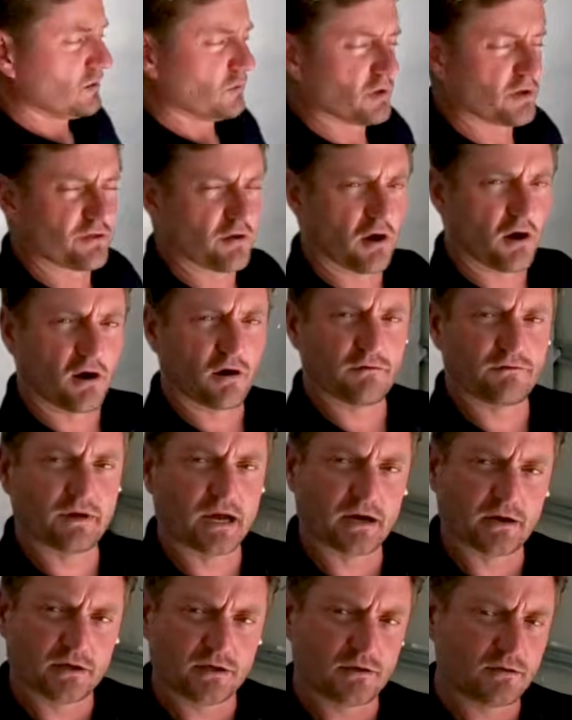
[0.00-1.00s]
with our
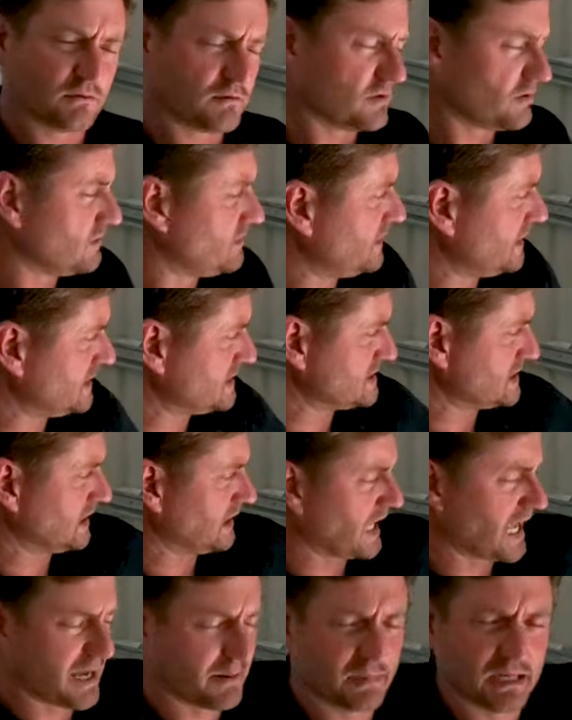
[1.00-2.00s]
value is a
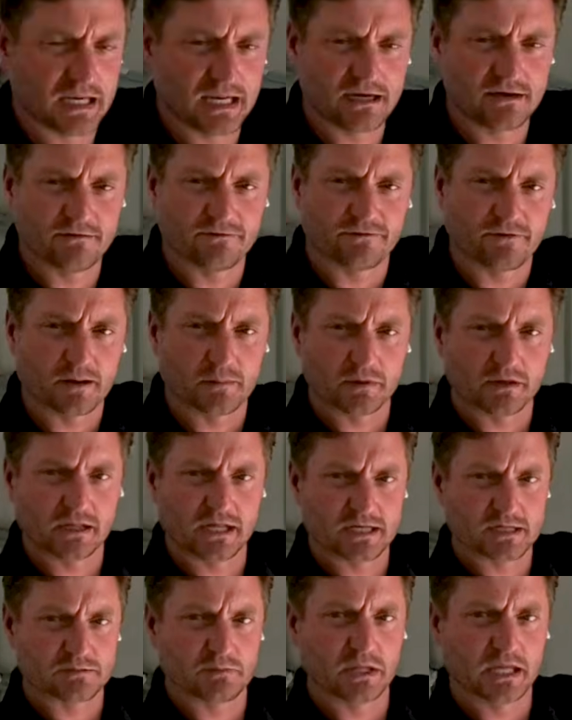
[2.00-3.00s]
laminated
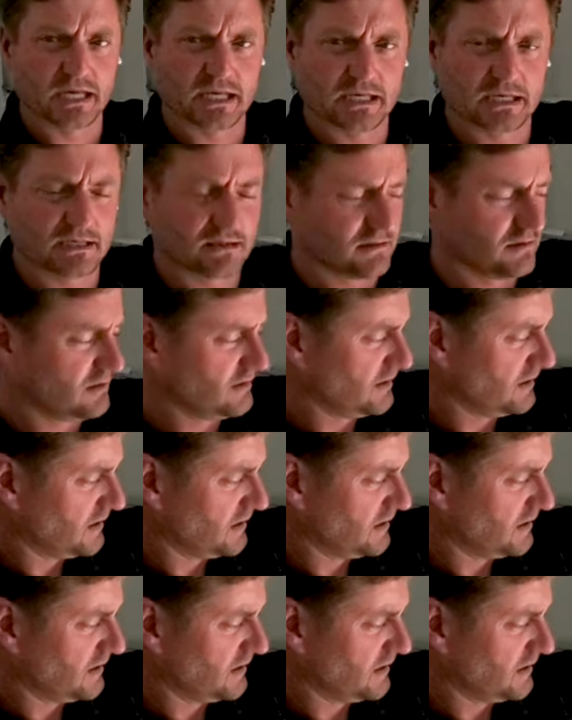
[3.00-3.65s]
fiberglass blanket.